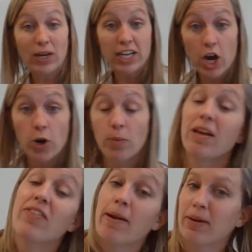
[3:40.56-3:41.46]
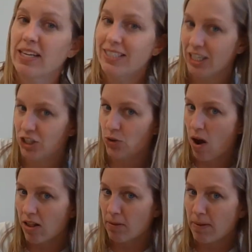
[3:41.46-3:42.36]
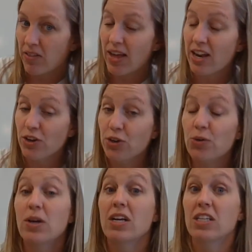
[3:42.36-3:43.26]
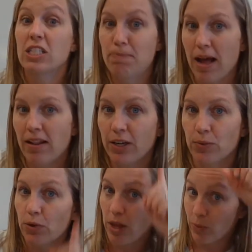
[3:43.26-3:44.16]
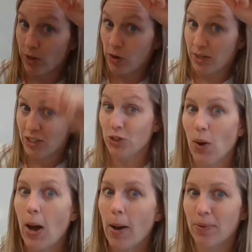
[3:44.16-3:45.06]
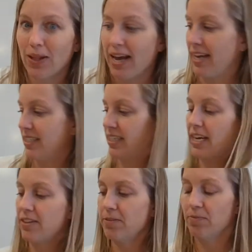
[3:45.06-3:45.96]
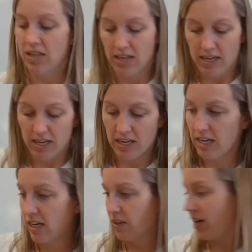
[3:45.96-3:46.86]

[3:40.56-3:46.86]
we know, and then I'm going to teach you all about that new spelling rule that we're going to apply together. All